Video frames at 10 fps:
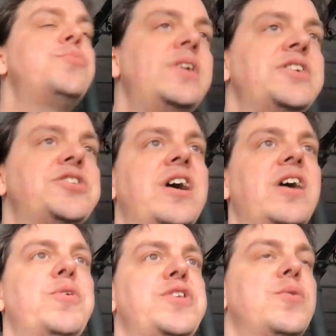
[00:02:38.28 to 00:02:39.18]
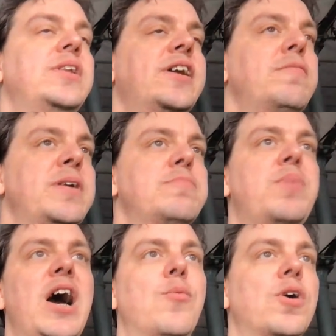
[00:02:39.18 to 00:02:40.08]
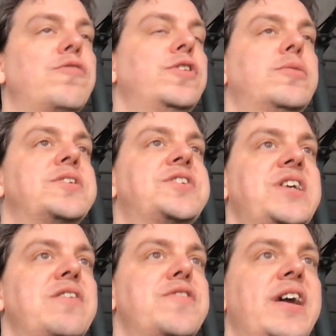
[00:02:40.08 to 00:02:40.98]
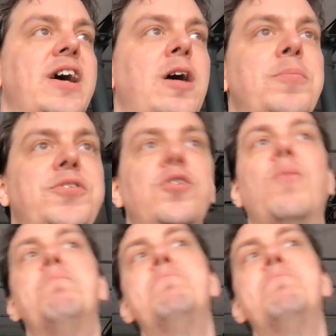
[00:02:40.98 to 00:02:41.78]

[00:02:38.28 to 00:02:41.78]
I just wanted to share with you a little bit of my workflow to see if that helps you.